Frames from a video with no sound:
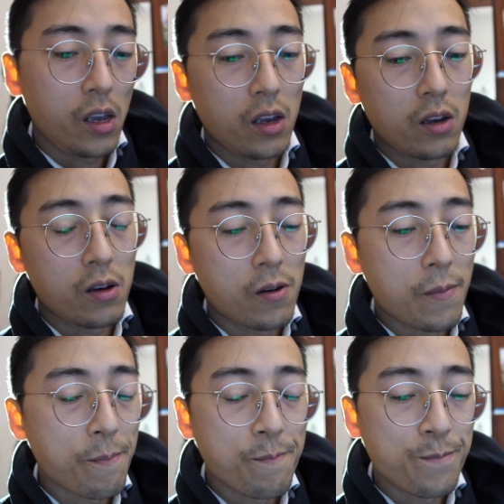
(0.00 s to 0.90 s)

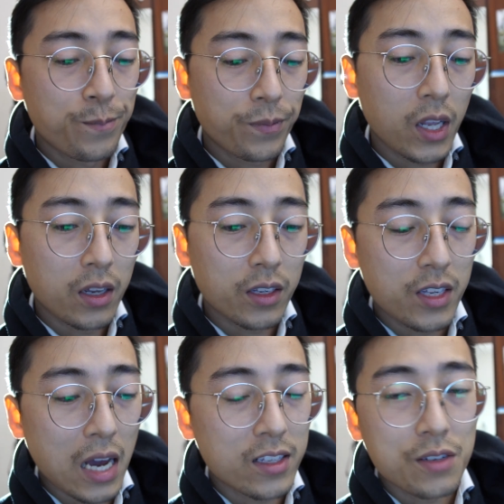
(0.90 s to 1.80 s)

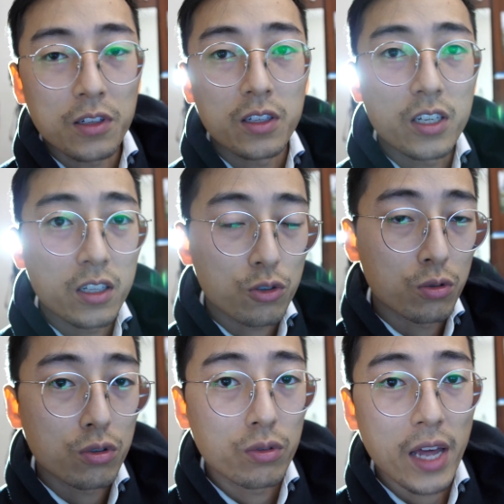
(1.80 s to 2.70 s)
Yeah, I definitely need to
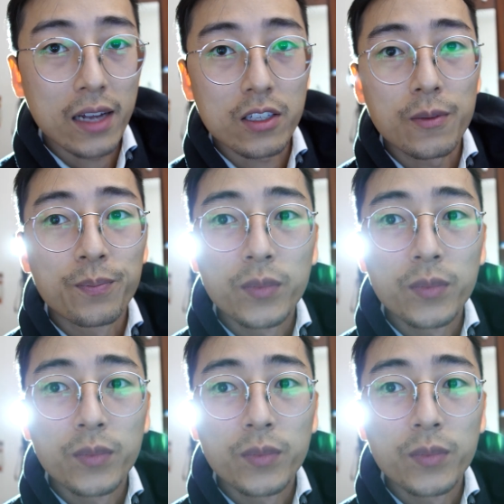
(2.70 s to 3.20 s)
do that.